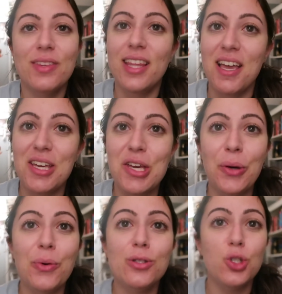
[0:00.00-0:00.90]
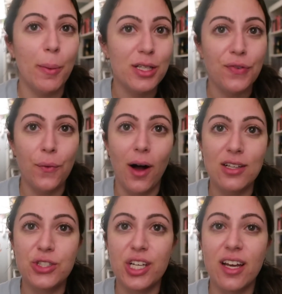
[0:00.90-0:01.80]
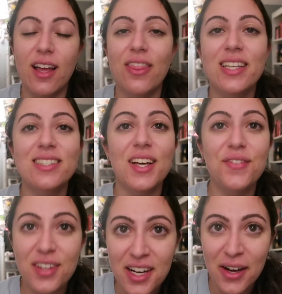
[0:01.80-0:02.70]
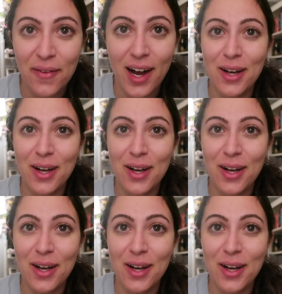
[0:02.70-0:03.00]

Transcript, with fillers: thank you so much for watching this video.